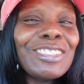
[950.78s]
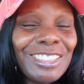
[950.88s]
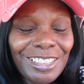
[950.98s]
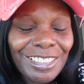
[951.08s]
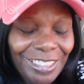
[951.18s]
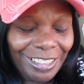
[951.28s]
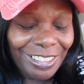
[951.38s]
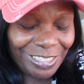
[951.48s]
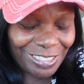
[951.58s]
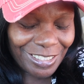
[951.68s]

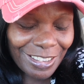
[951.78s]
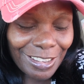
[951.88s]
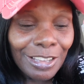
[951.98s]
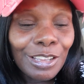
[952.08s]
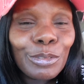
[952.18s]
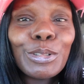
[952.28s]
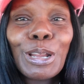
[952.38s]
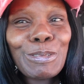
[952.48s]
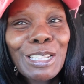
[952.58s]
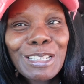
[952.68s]
when
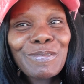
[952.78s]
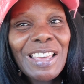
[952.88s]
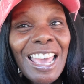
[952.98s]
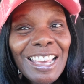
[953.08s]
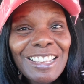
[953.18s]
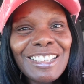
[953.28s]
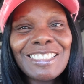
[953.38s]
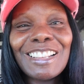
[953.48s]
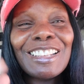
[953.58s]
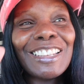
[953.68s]
I get a
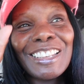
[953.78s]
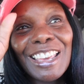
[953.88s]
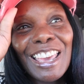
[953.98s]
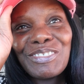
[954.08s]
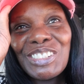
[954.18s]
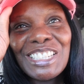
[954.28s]
package, y'all get happy,